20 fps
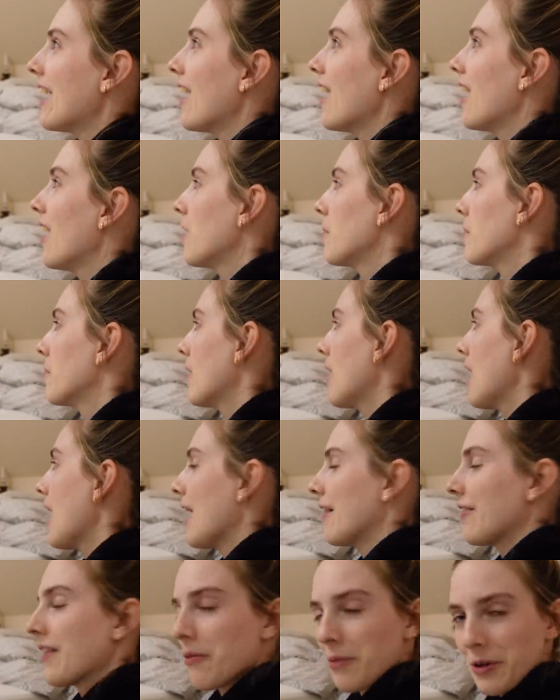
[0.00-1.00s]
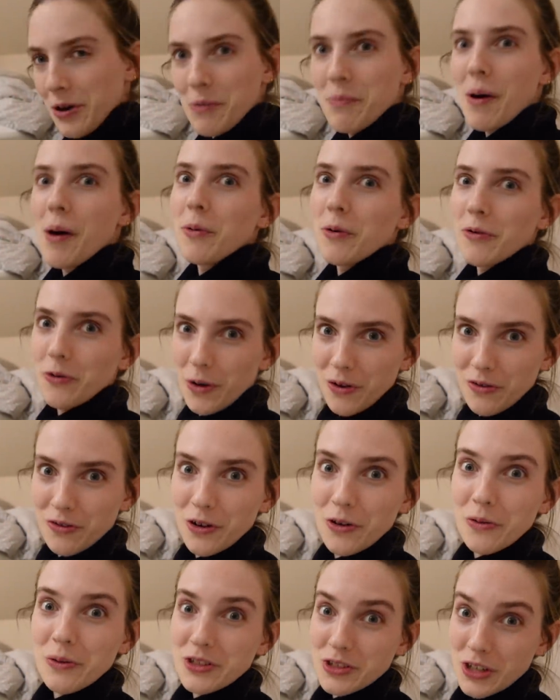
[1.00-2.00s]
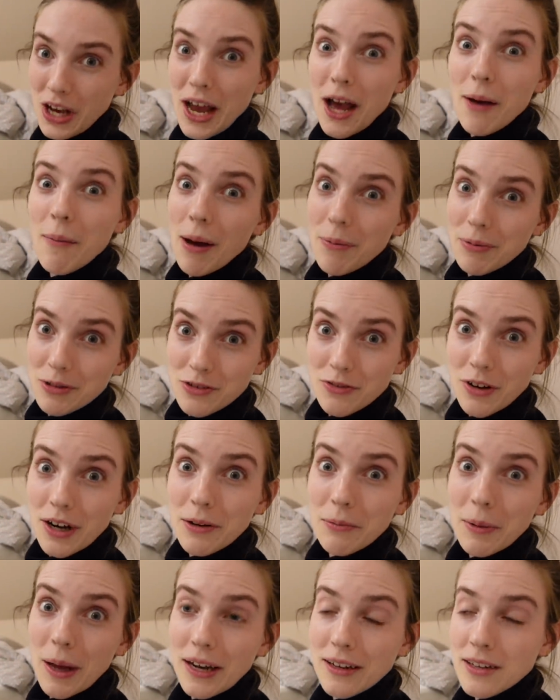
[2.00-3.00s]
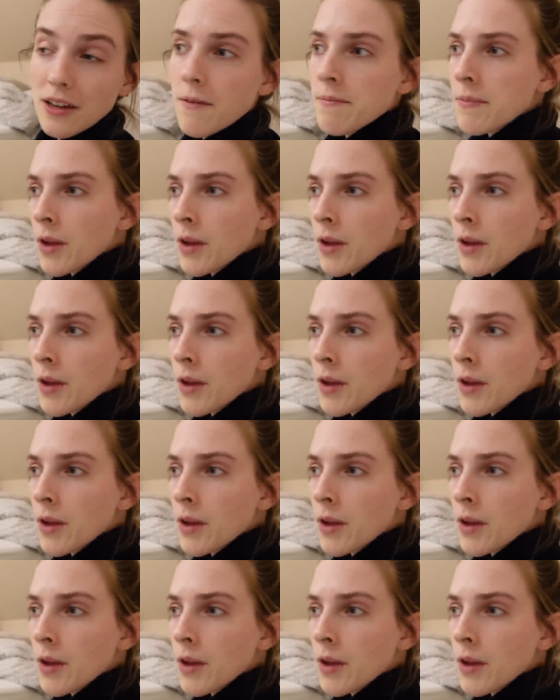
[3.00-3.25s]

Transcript: um, and then we got Bubble Waffle, which I am happy to recommend.